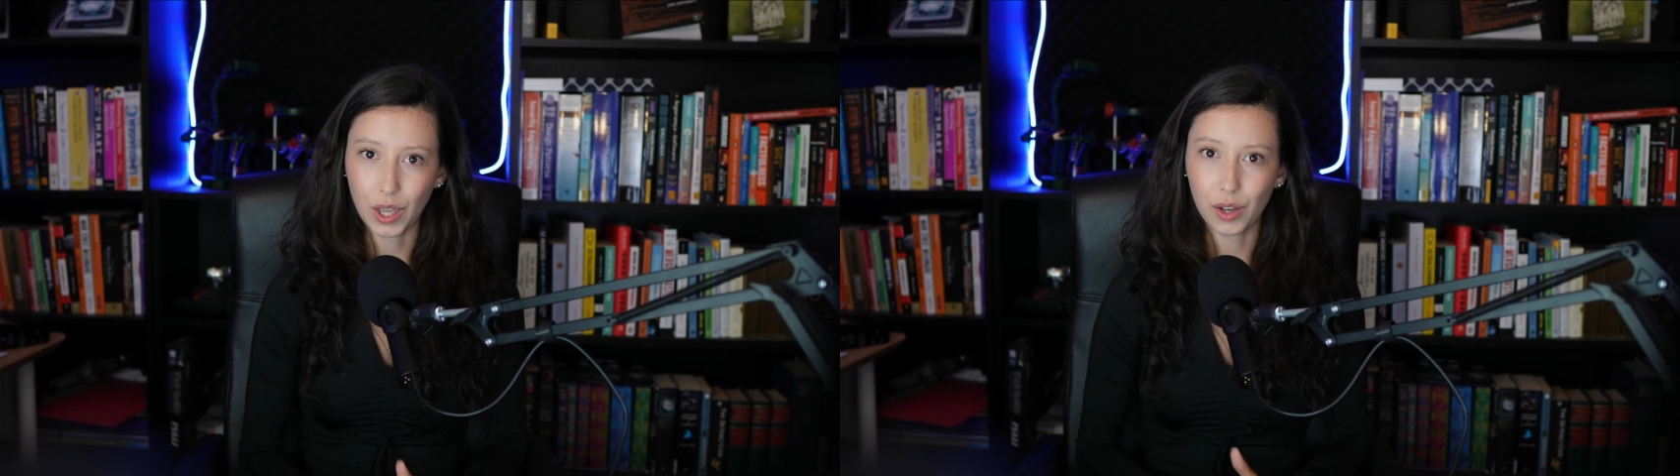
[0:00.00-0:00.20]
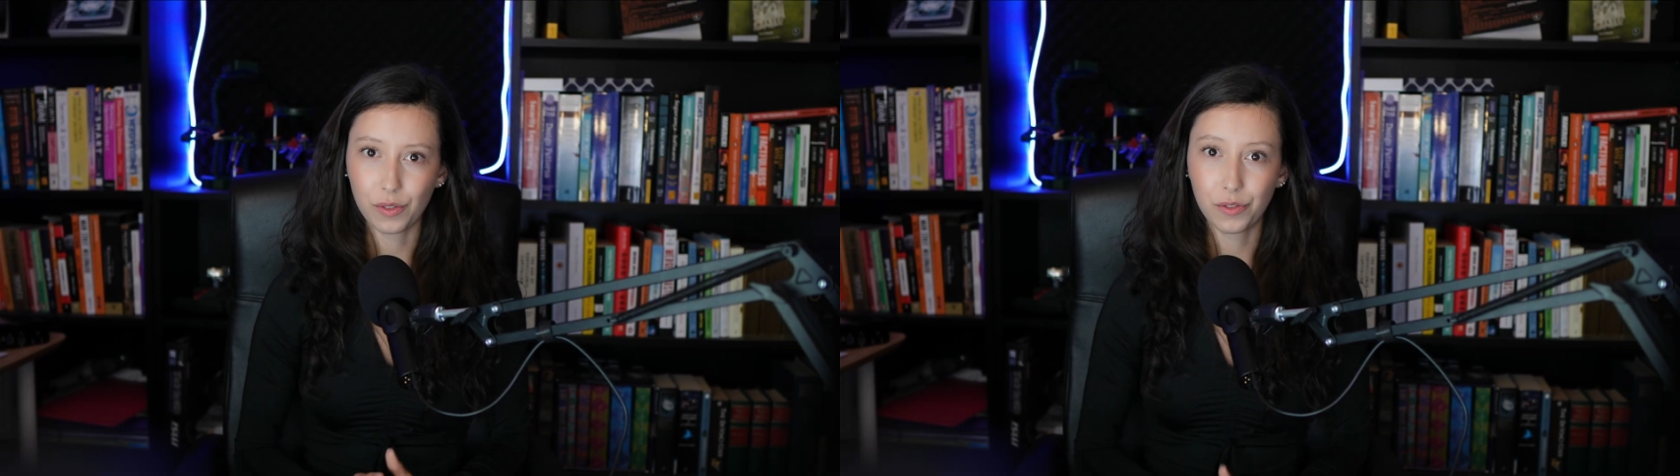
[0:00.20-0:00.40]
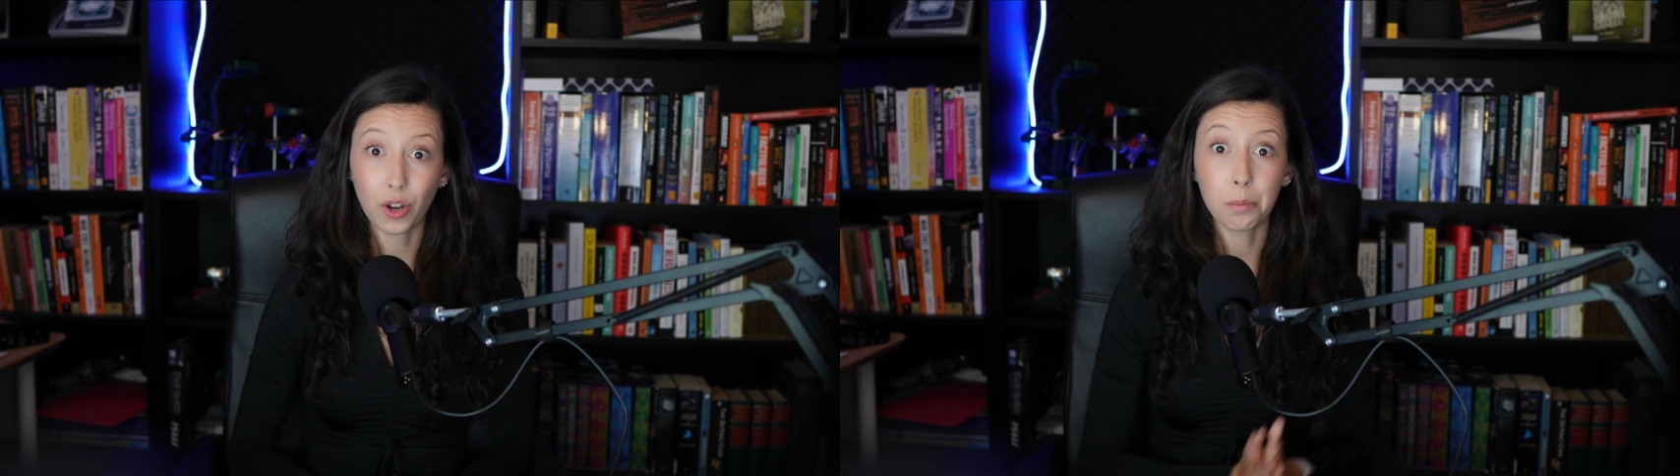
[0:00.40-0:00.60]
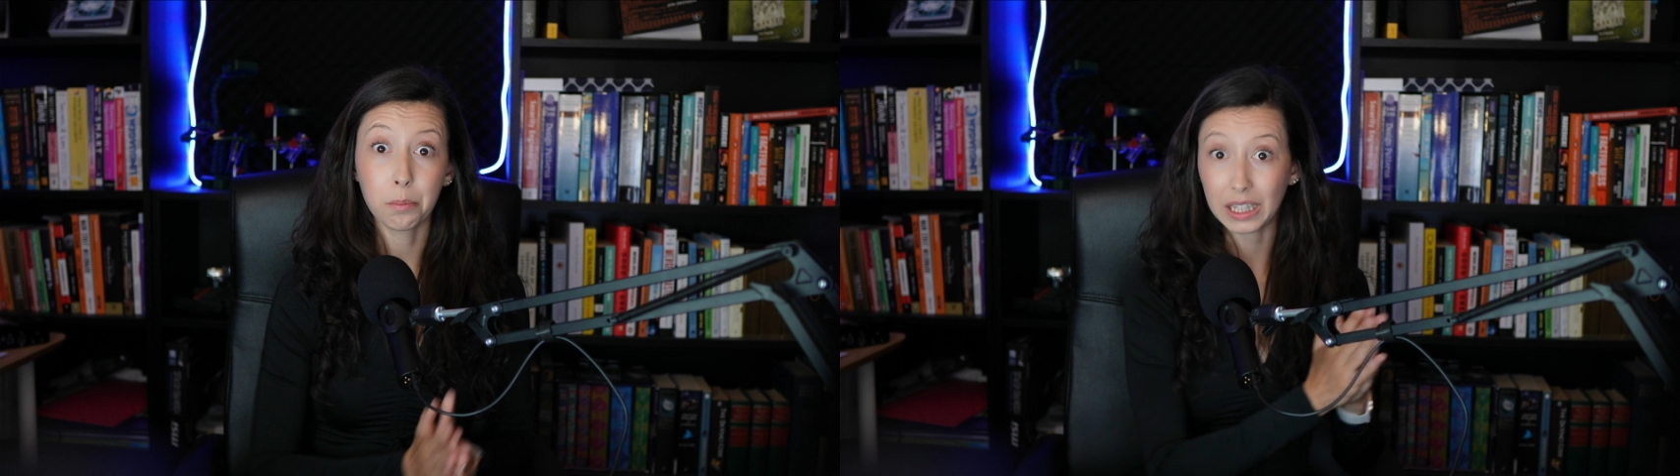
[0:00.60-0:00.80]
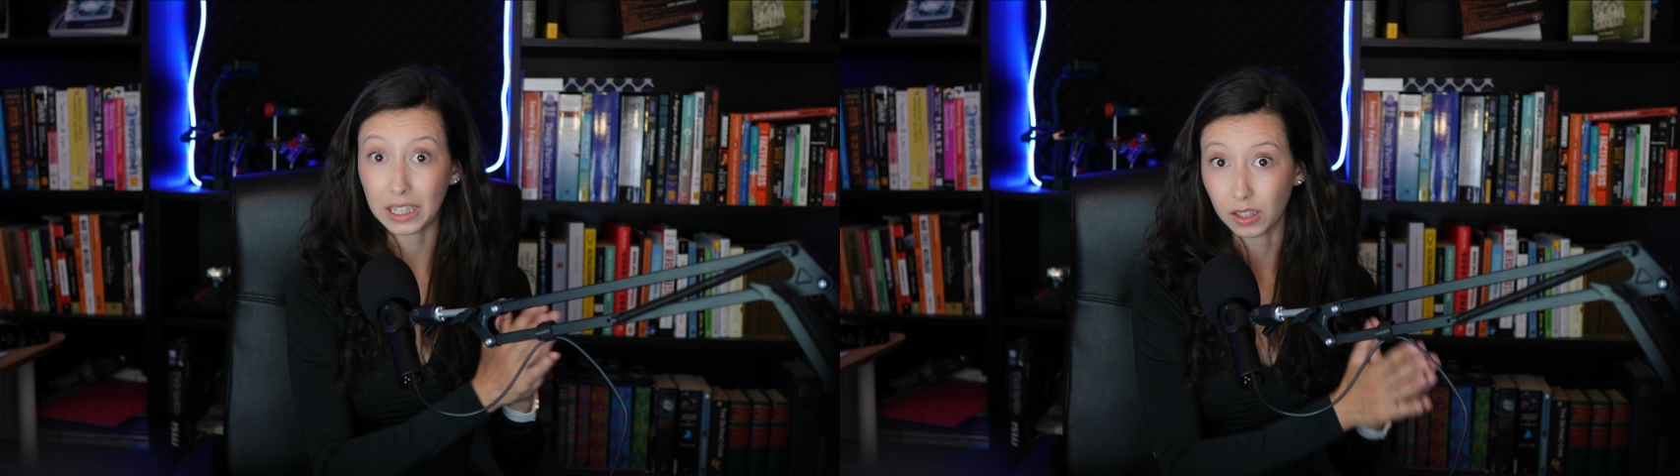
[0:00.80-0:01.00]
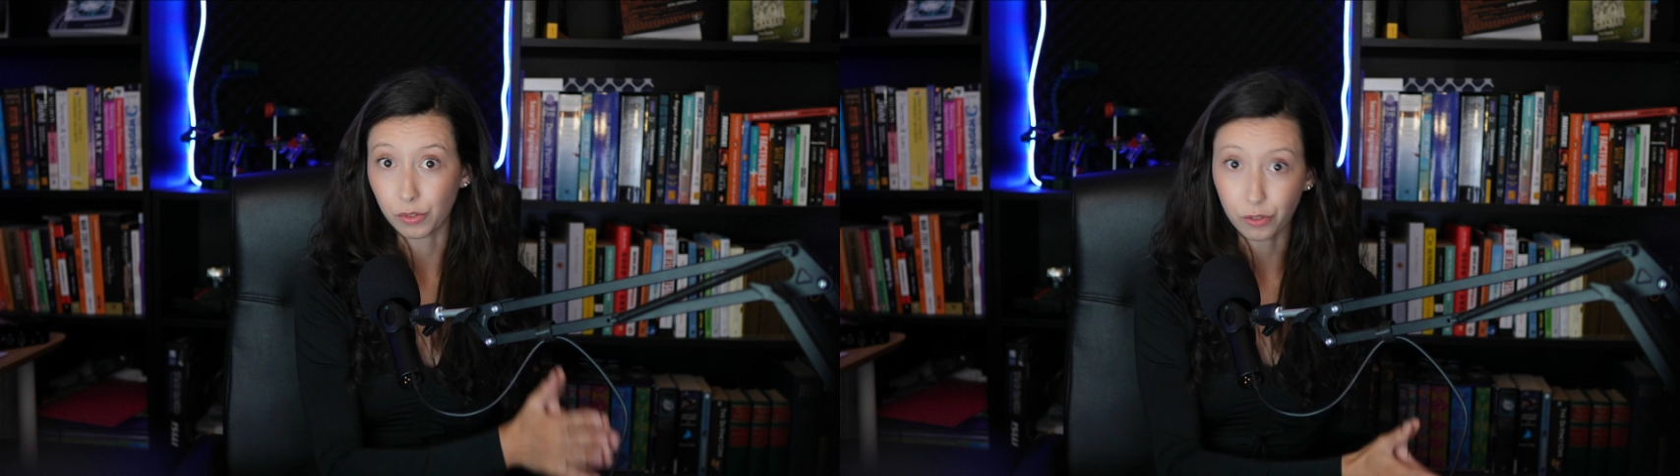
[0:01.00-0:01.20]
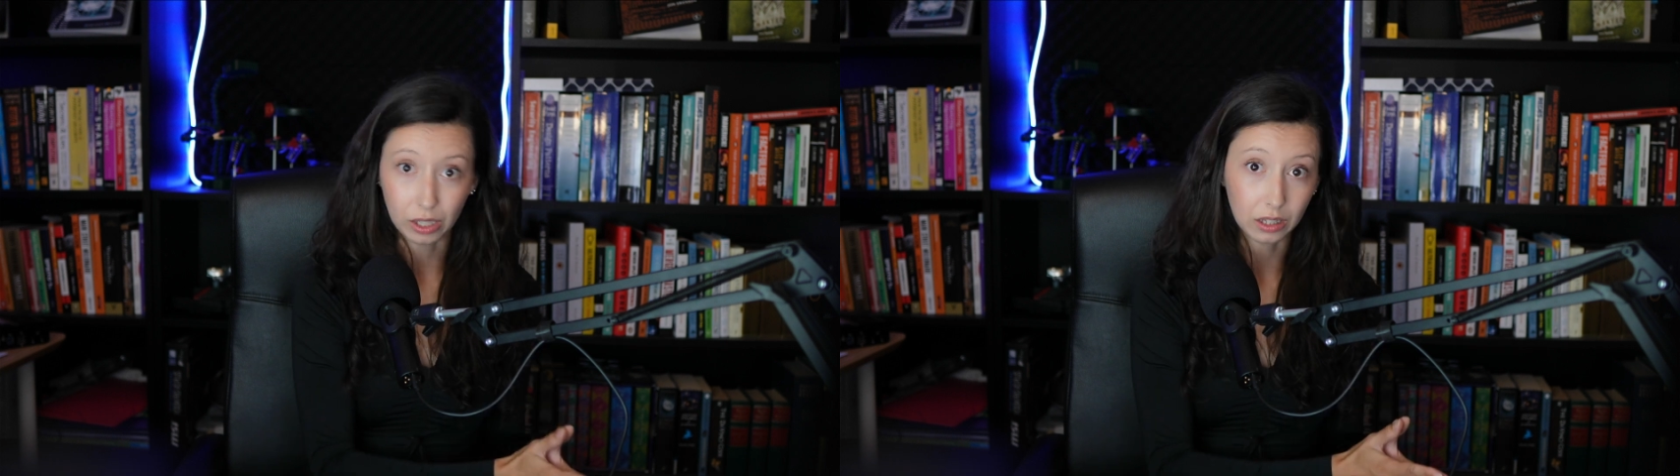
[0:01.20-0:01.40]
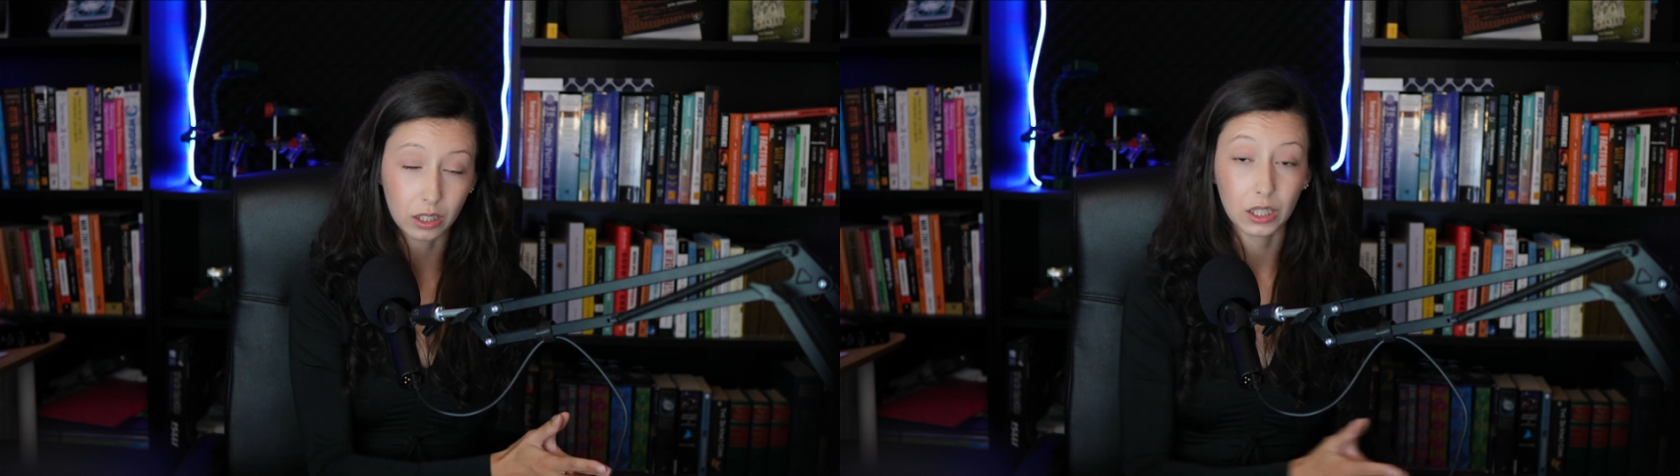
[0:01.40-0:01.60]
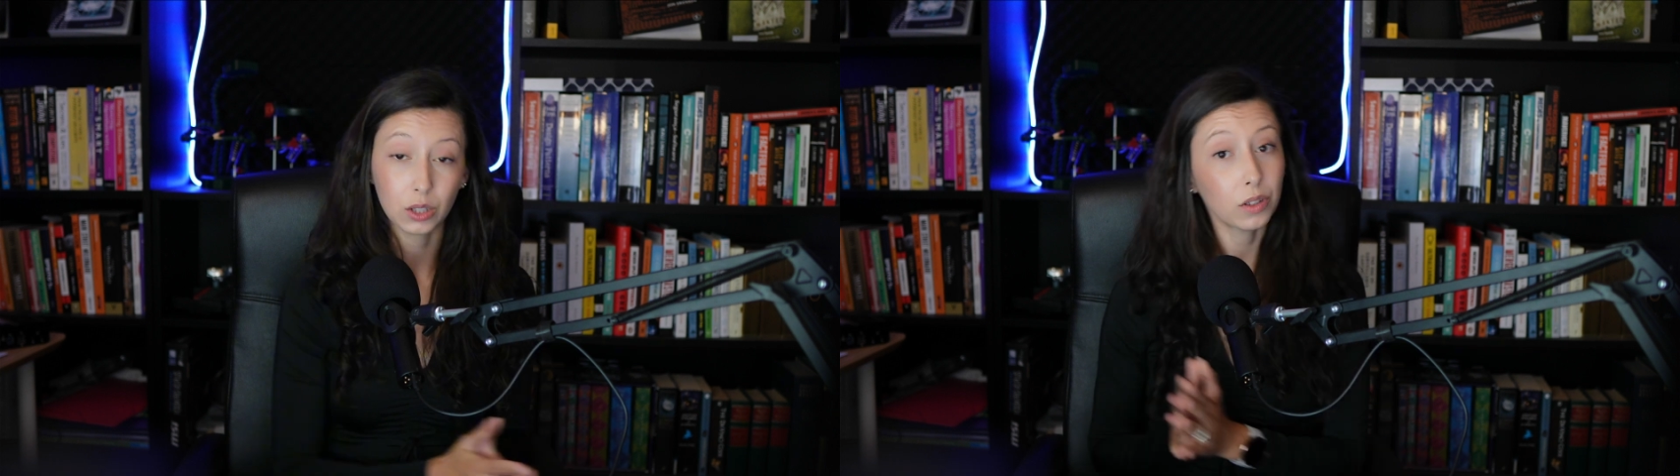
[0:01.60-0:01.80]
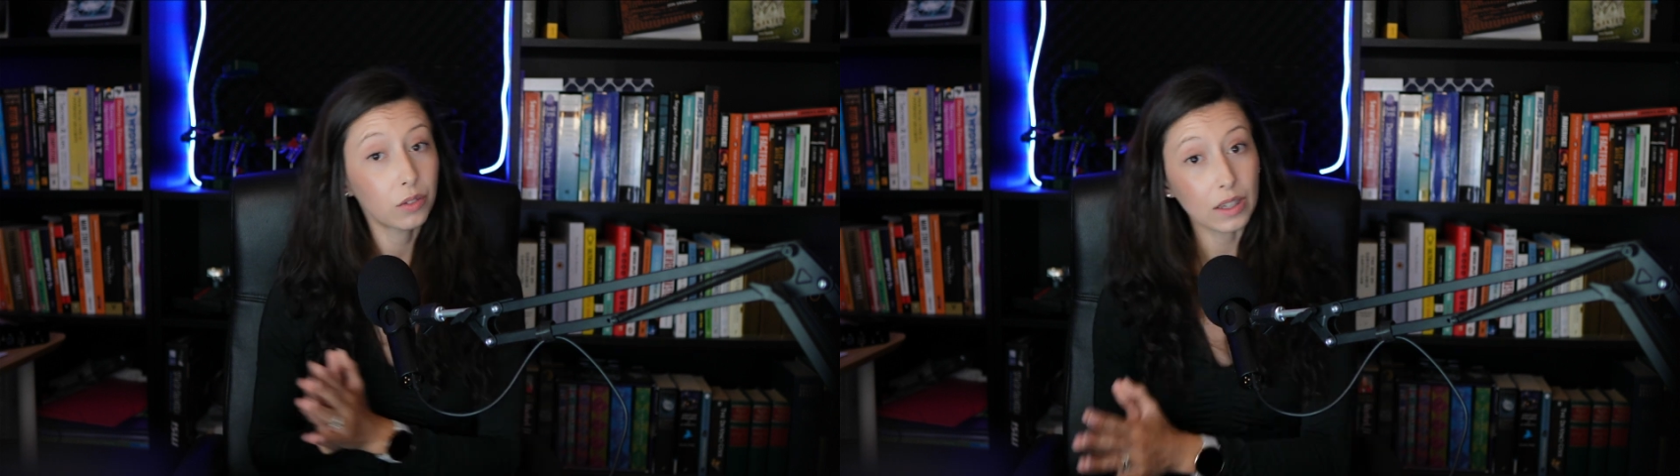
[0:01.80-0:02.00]
from beginner friendly
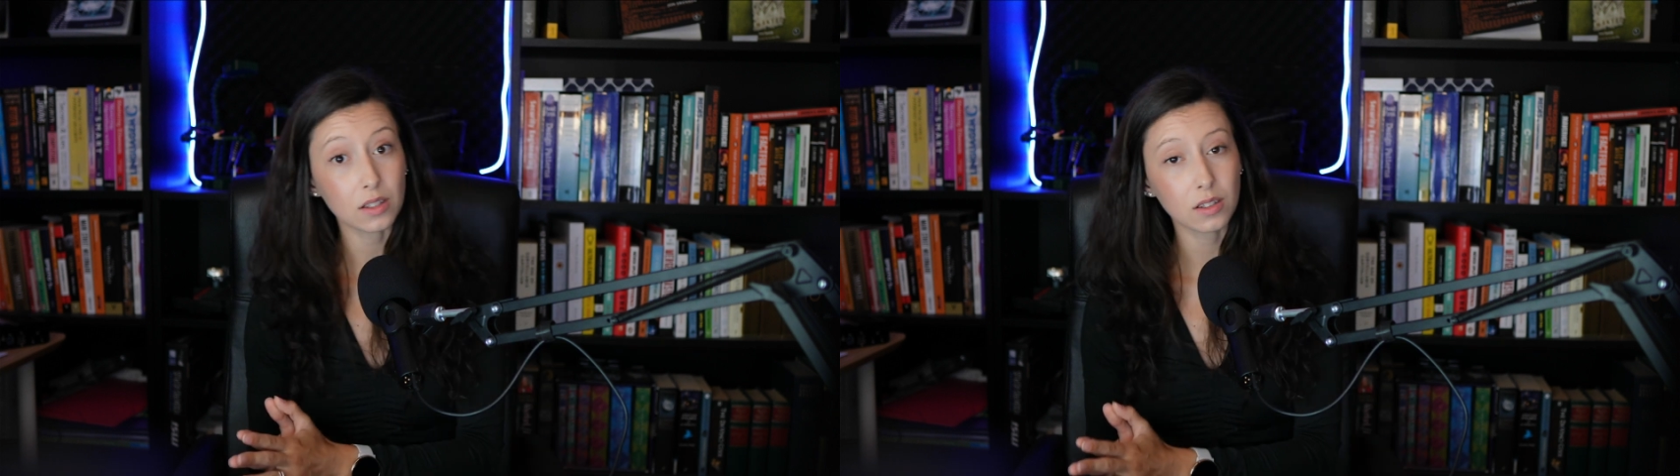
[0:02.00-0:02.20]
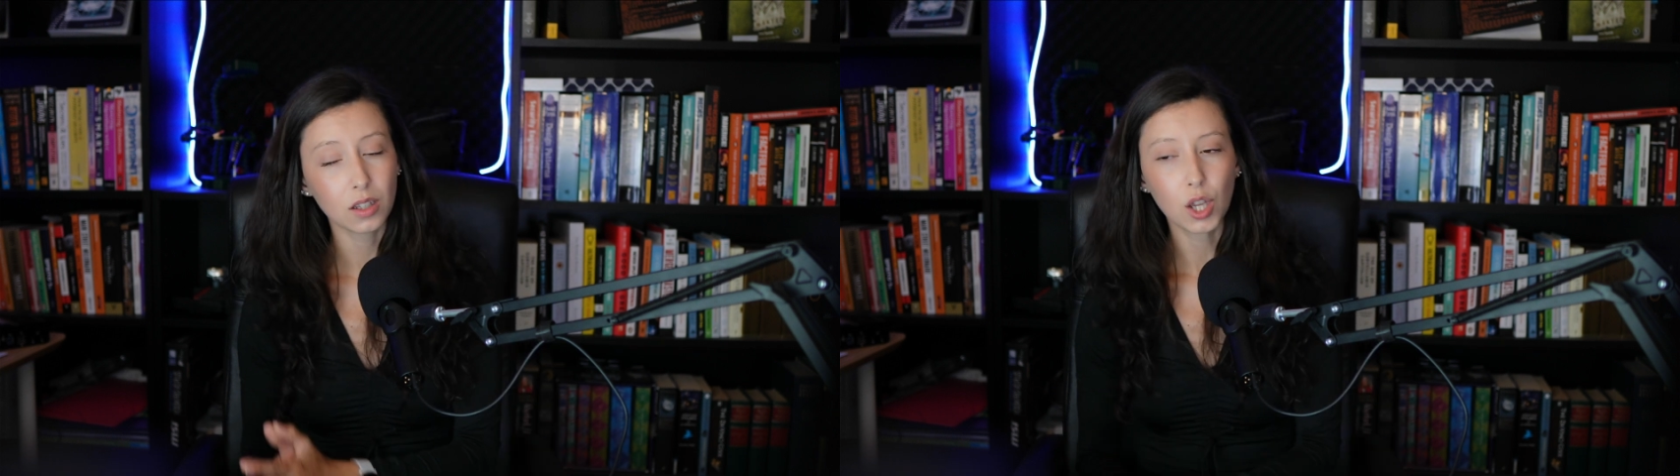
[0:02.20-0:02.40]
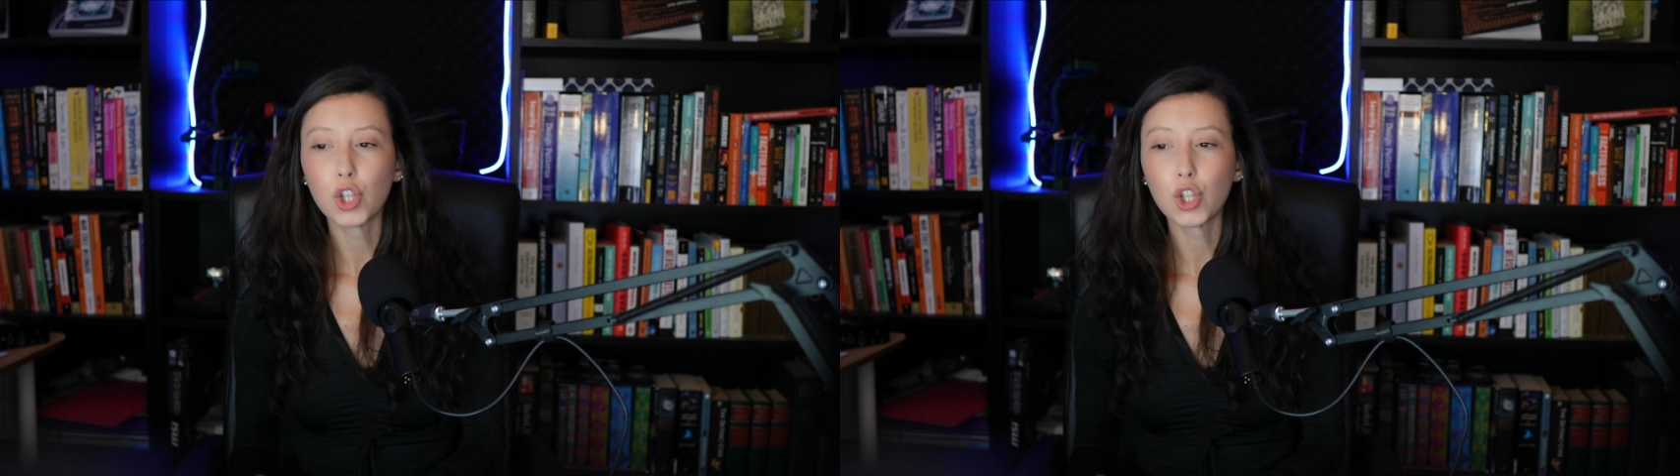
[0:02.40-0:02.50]
to advanced,